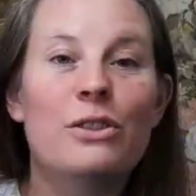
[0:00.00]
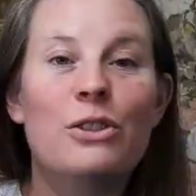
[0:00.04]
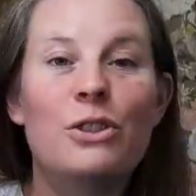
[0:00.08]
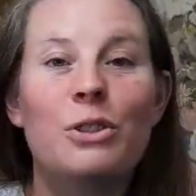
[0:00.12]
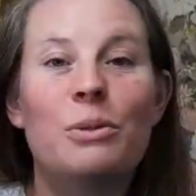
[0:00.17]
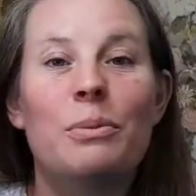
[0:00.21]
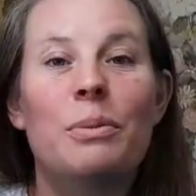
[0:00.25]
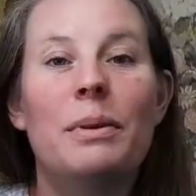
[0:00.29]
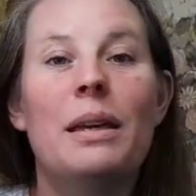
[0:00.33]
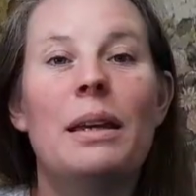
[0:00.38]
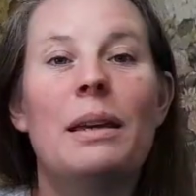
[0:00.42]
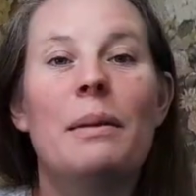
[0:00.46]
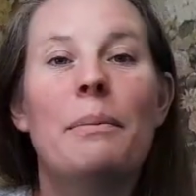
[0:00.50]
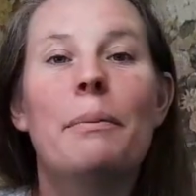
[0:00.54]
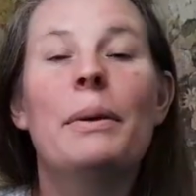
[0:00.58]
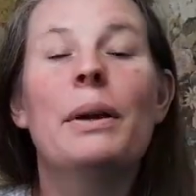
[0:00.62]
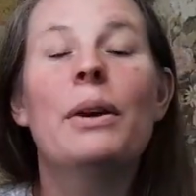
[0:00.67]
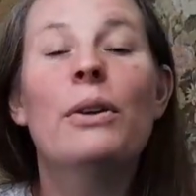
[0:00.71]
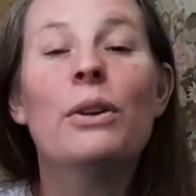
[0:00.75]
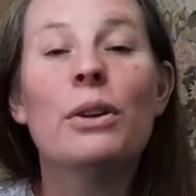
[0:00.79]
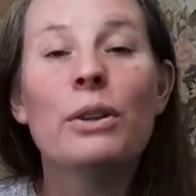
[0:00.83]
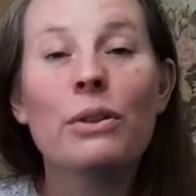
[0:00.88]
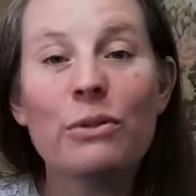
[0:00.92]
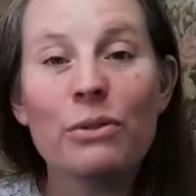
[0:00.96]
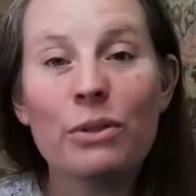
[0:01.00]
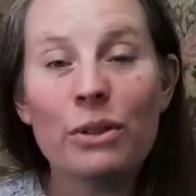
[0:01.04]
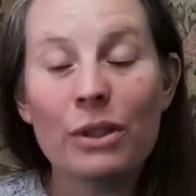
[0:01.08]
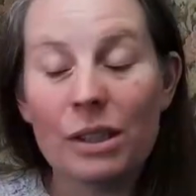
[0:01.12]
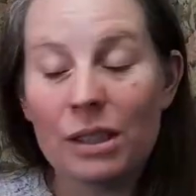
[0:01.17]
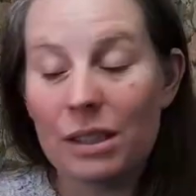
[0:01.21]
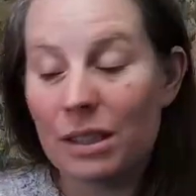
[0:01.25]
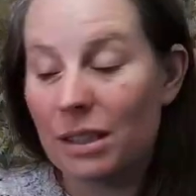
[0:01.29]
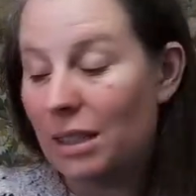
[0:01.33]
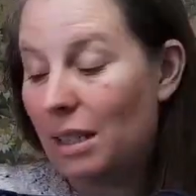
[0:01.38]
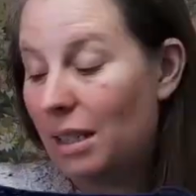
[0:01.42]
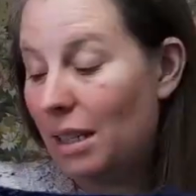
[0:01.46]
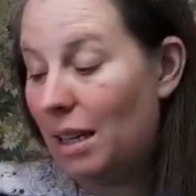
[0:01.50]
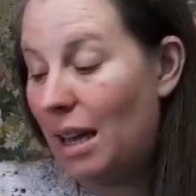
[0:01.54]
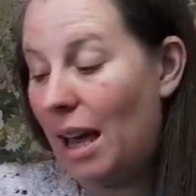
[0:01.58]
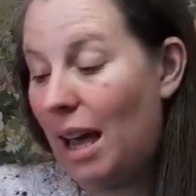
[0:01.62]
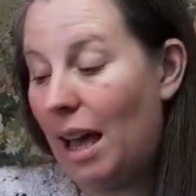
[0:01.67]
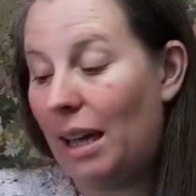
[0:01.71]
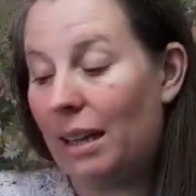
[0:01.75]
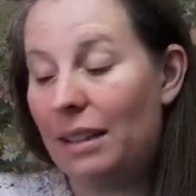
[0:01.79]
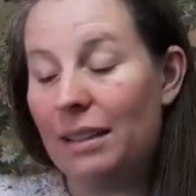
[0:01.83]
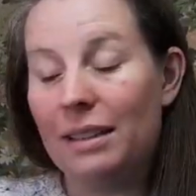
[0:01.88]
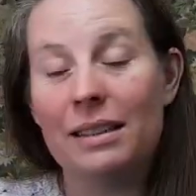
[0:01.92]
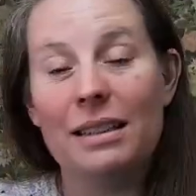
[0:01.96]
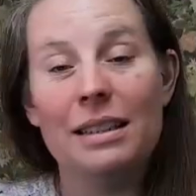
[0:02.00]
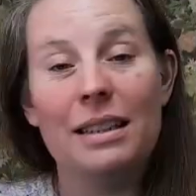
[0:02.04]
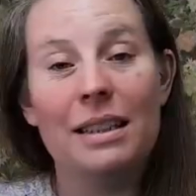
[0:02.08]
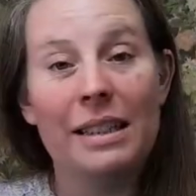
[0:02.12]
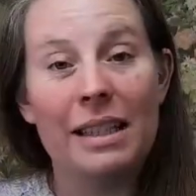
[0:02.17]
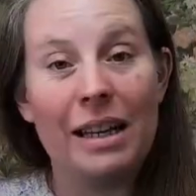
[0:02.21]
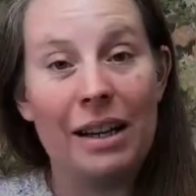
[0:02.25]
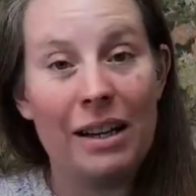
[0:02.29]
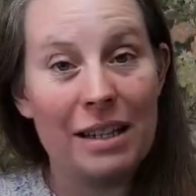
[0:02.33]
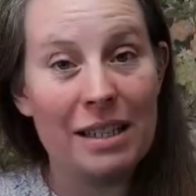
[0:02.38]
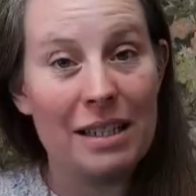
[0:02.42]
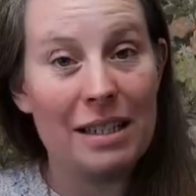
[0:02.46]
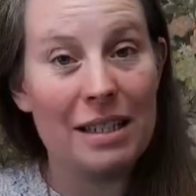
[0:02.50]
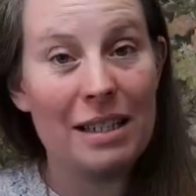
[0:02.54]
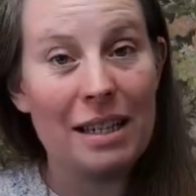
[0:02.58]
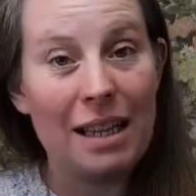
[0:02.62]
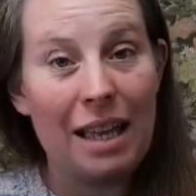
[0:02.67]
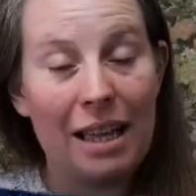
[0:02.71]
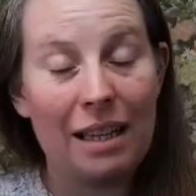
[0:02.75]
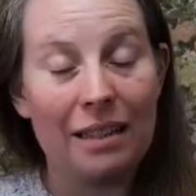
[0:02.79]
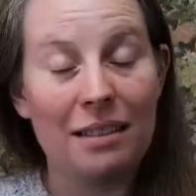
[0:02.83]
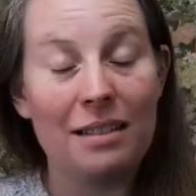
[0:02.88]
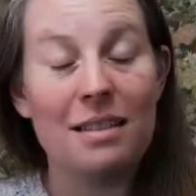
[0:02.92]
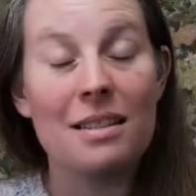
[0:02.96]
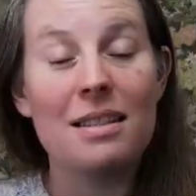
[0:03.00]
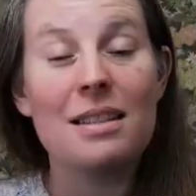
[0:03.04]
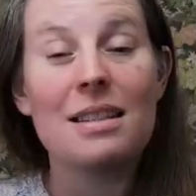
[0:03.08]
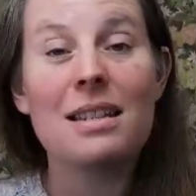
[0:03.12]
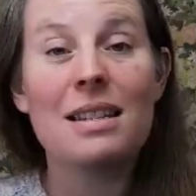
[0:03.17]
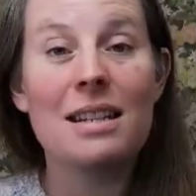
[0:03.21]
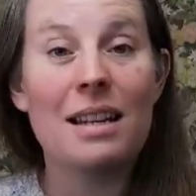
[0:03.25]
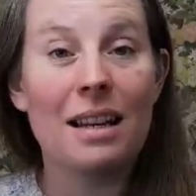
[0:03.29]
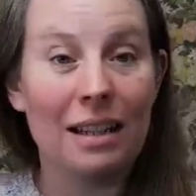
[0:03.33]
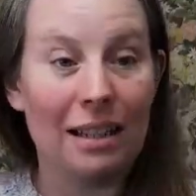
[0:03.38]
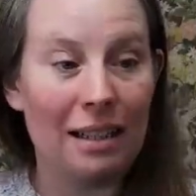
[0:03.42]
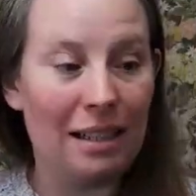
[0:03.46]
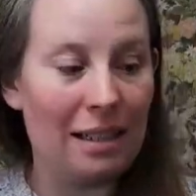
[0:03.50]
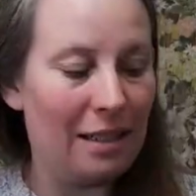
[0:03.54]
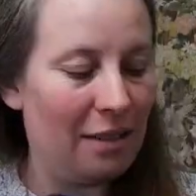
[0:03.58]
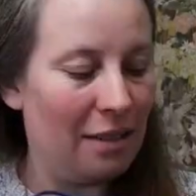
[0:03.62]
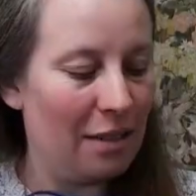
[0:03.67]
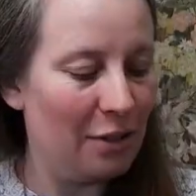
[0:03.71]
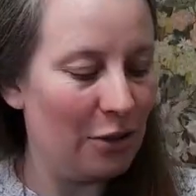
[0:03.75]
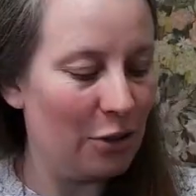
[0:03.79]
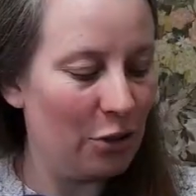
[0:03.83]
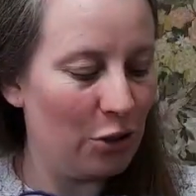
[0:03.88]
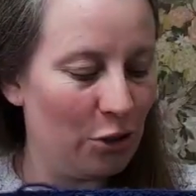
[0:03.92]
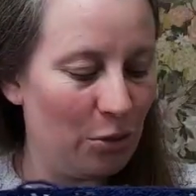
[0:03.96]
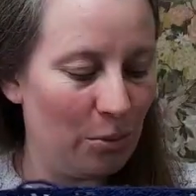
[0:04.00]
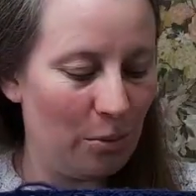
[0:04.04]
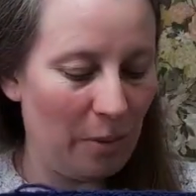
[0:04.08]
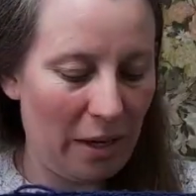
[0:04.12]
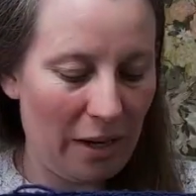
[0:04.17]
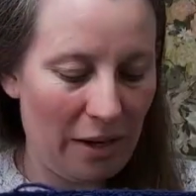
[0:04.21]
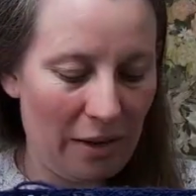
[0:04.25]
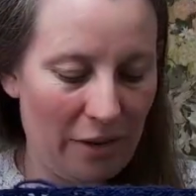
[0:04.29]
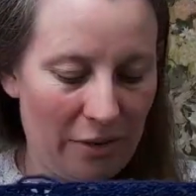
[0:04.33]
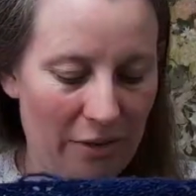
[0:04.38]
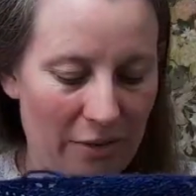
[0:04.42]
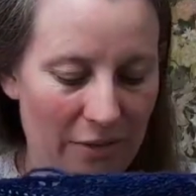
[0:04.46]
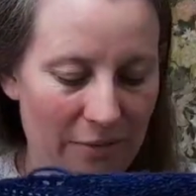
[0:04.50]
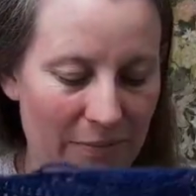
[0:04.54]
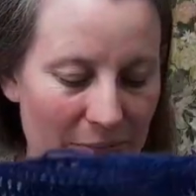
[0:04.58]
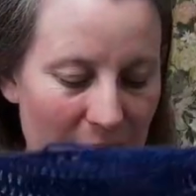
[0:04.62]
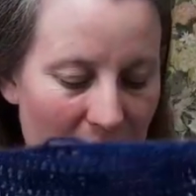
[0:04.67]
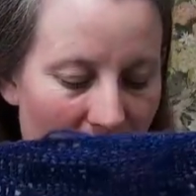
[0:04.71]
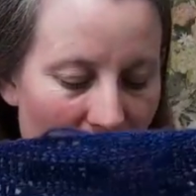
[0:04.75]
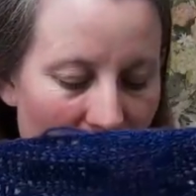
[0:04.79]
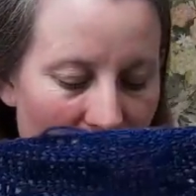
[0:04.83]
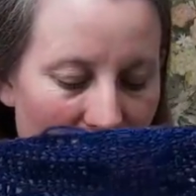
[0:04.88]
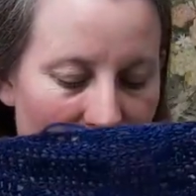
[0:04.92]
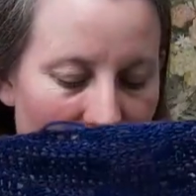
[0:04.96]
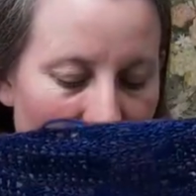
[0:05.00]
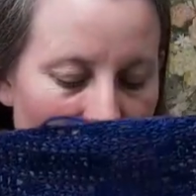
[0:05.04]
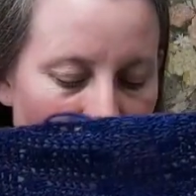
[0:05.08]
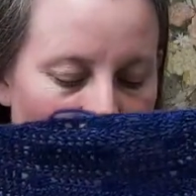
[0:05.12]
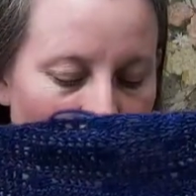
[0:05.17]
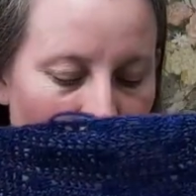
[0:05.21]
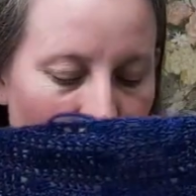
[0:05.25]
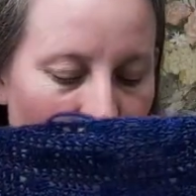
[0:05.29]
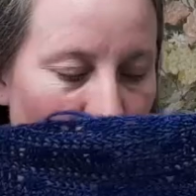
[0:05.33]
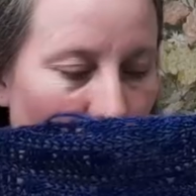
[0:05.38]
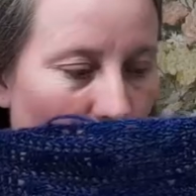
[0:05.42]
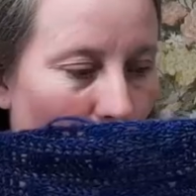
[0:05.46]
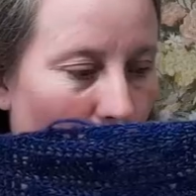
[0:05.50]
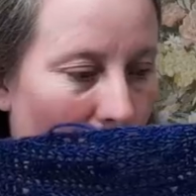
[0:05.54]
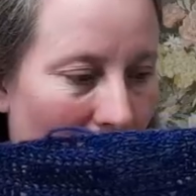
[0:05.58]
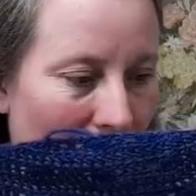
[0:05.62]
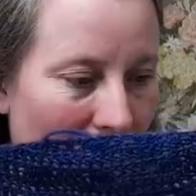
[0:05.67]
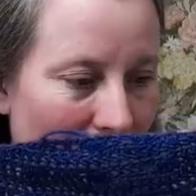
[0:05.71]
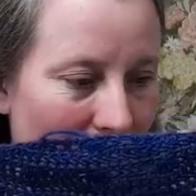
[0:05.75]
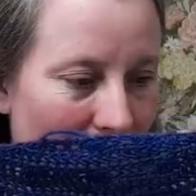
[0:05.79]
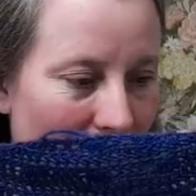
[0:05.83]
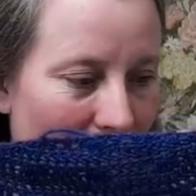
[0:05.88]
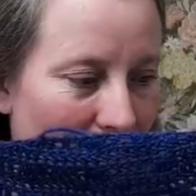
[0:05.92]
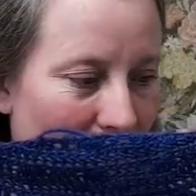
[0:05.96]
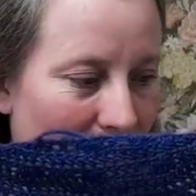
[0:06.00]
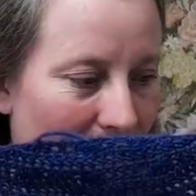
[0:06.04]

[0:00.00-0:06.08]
to be beautiful and nice and snuggly to wear. I cannot wait.